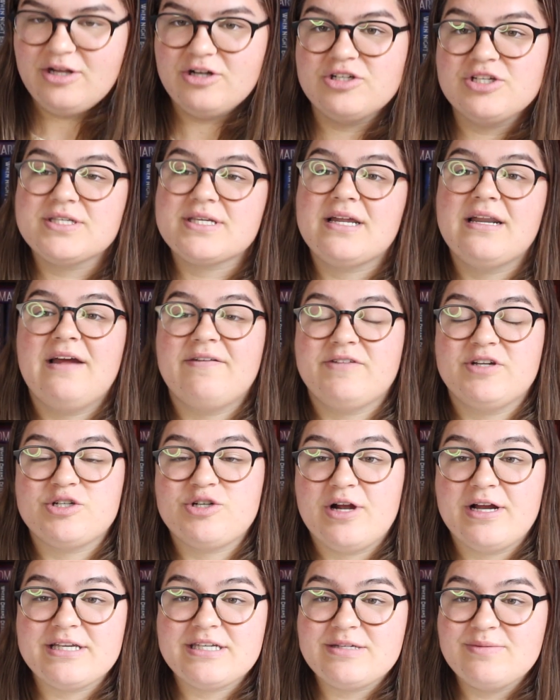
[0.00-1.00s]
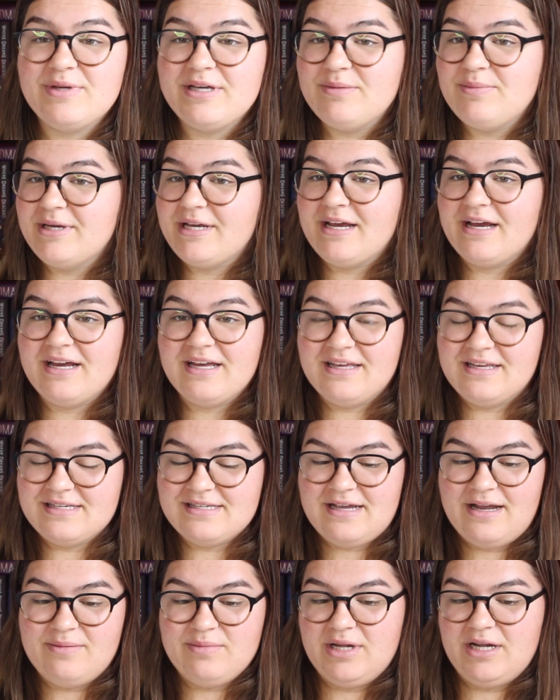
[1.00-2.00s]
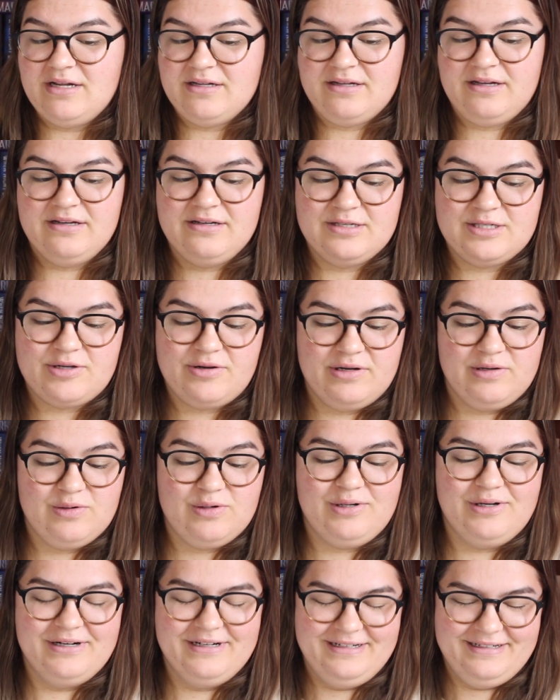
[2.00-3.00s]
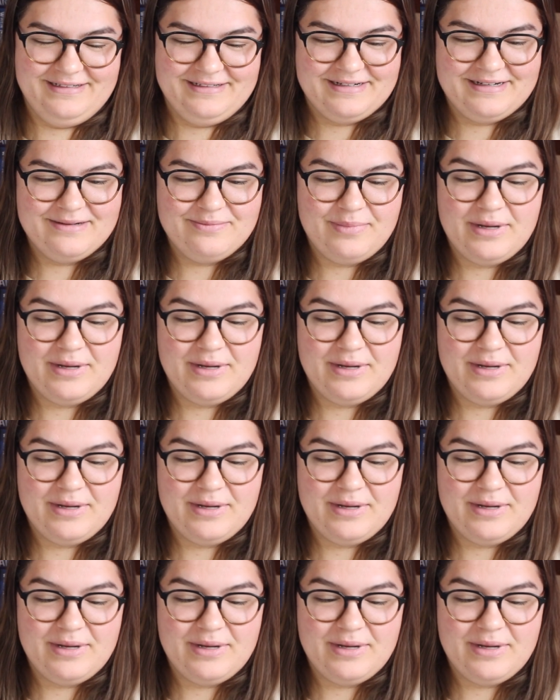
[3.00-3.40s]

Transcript: You're just gonna have to trust me because I'm not gonna screen record,